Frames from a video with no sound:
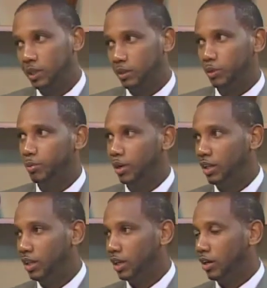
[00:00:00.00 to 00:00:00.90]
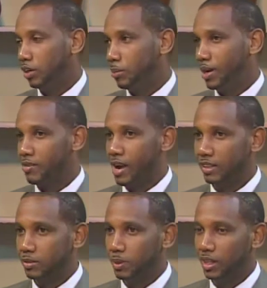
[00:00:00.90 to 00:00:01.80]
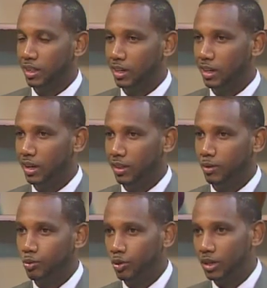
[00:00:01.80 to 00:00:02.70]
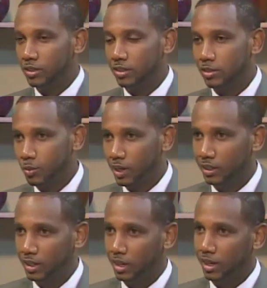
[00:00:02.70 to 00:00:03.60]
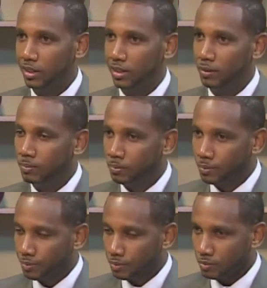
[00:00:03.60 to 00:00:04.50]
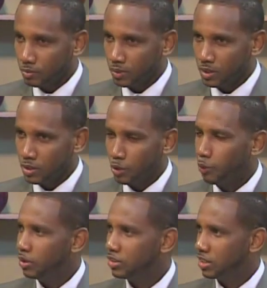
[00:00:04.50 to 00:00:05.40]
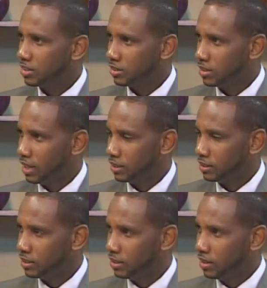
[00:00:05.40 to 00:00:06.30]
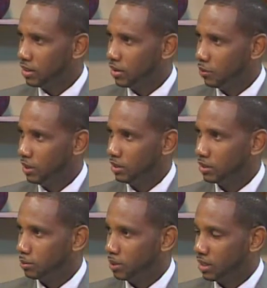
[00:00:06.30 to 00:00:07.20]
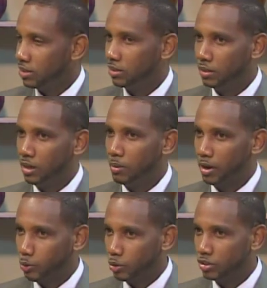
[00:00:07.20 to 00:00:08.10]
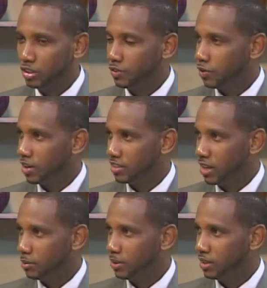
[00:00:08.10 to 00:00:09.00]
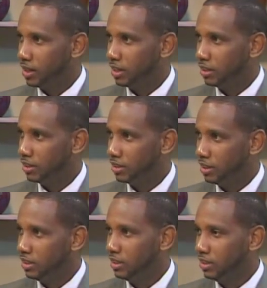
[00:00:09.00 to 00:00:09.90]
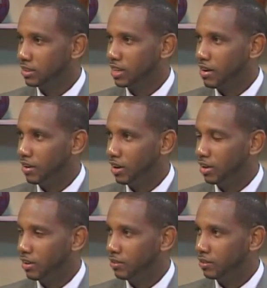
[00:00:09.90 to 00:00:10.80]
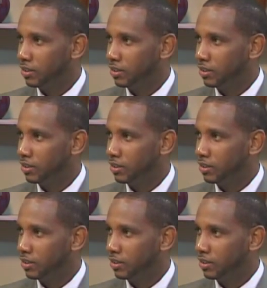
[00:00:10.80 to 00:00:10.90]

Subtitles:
we've been learning a lot about rats, but then there are other rodents as well. There are other creatures that we need to be concerned about. Roaches, for example, and these yeah. carry a lot of